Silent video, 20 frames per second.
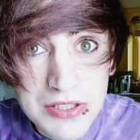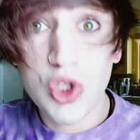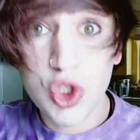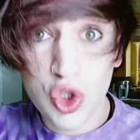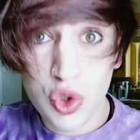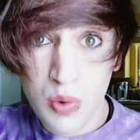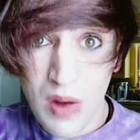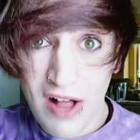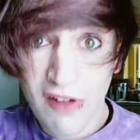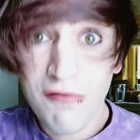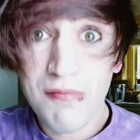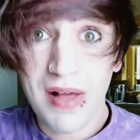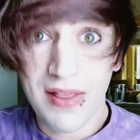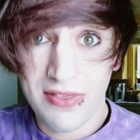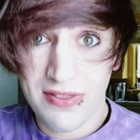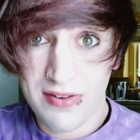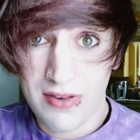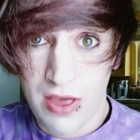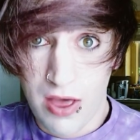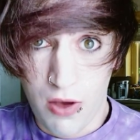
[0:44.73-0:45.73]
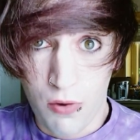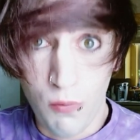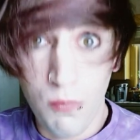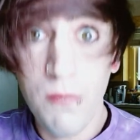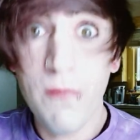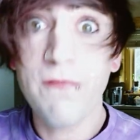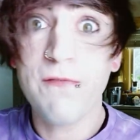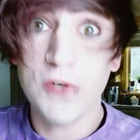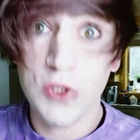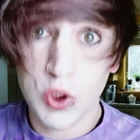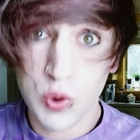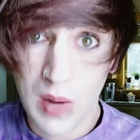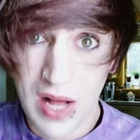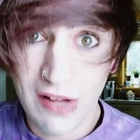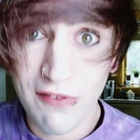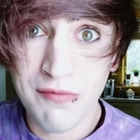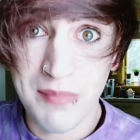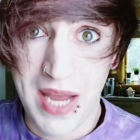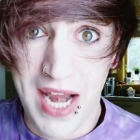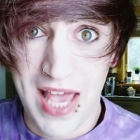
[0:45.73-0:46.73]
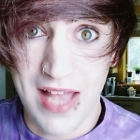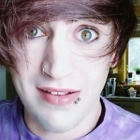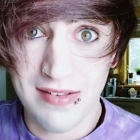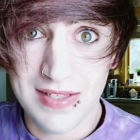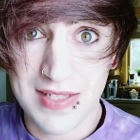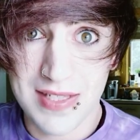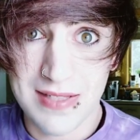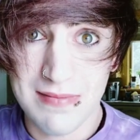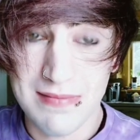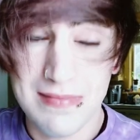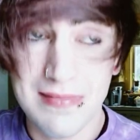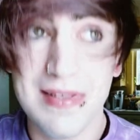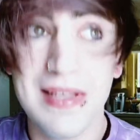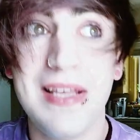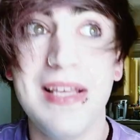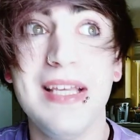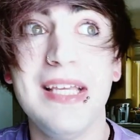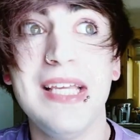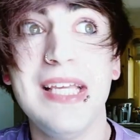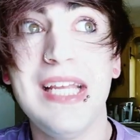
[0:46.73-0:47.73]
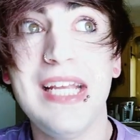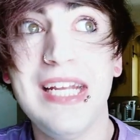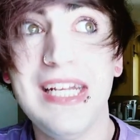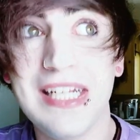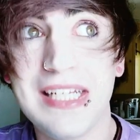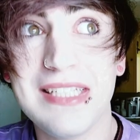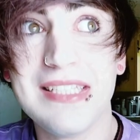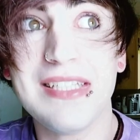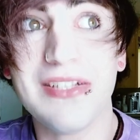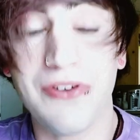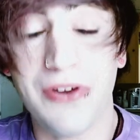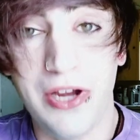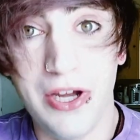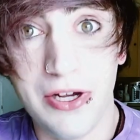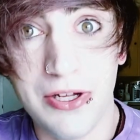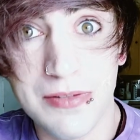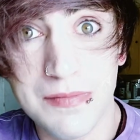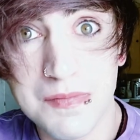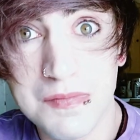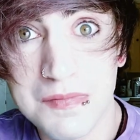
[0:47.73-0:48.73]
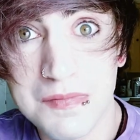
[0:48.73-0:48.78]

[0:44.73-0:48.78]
12 months ago for 12 minutes eating cereal.